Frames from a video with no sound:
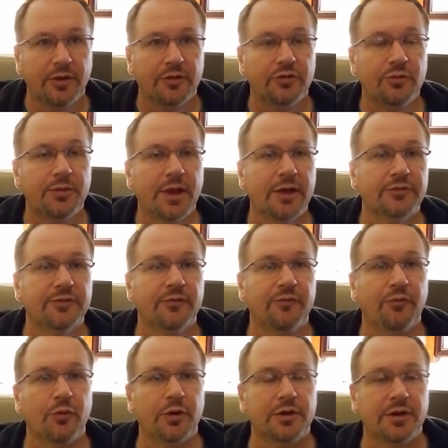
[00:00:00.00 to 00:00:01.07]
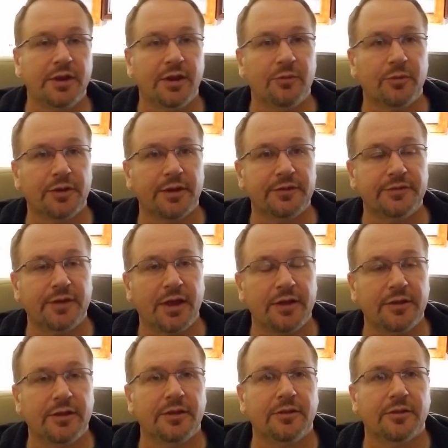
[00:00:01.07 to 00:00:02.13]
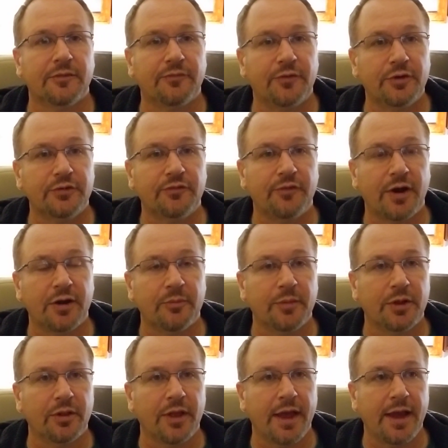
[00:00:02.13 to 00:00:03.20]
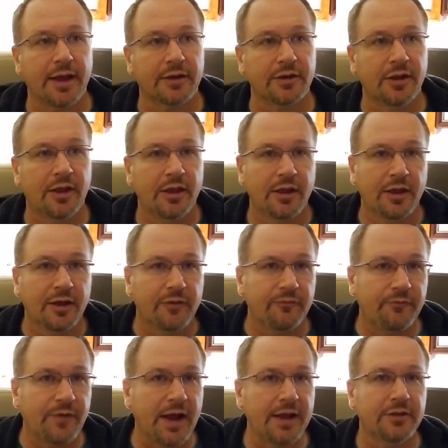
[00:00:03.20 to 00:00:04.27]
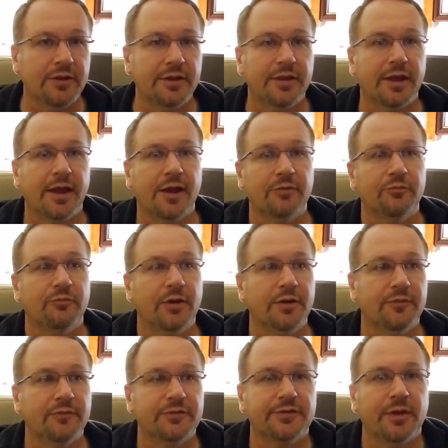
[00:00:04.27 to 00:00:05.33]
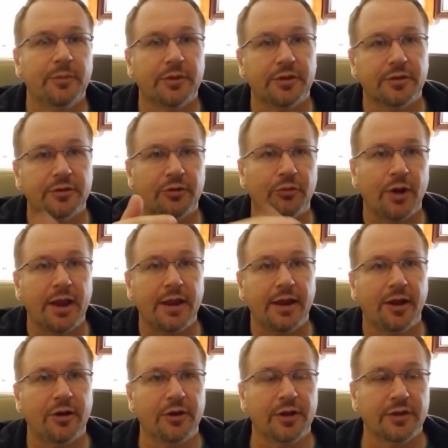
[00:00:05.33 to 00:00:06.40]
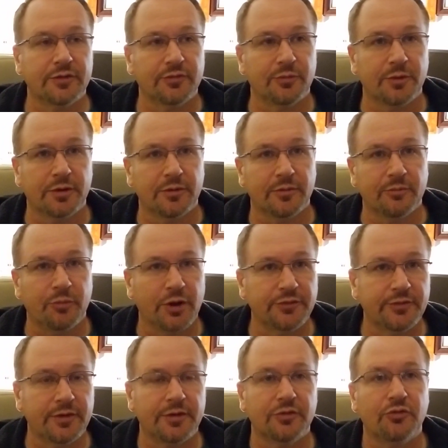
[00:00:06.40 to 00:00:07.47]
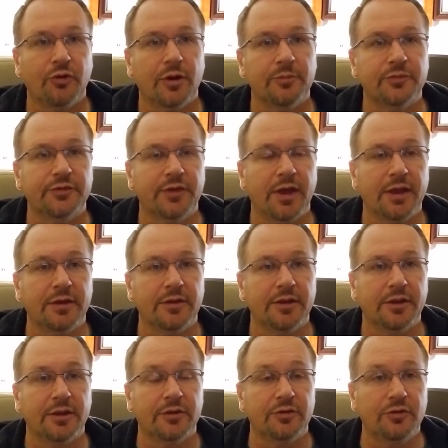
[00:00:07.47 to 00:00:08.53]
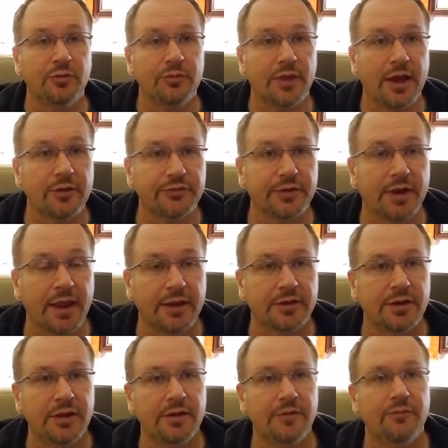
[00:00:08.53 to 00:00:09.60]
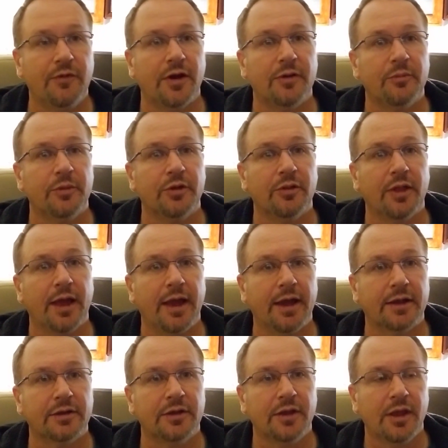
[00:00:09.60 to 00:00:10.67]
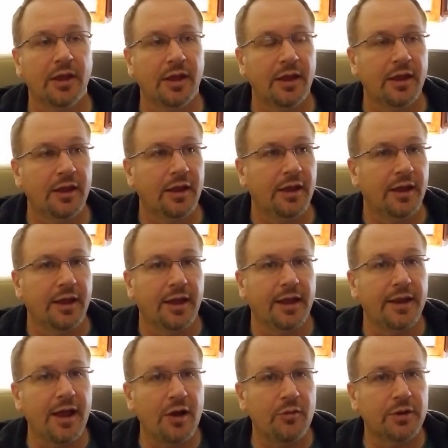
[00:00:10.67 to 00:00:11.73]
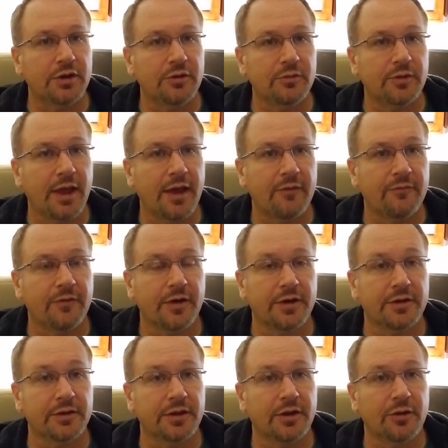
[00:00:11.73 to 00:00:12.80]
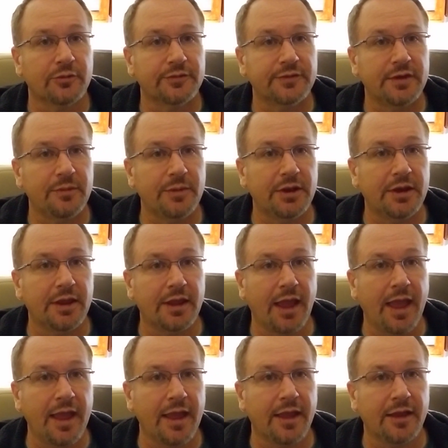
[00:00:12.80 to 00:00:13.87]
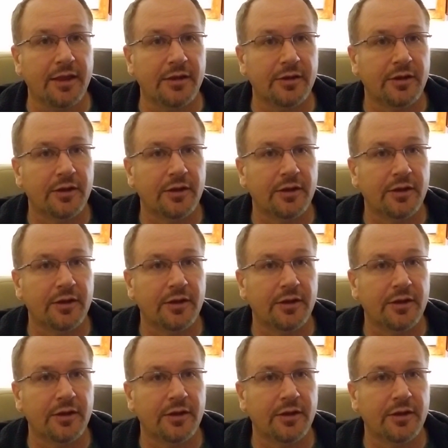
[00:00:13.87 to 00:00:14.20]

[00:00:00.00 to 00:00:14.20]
2014 when they signed the first Farm Bill Act. Finally, they got rid of some of the gray areas when President Trump signed the 2018 Farm Bill Act. And now we do have CBDA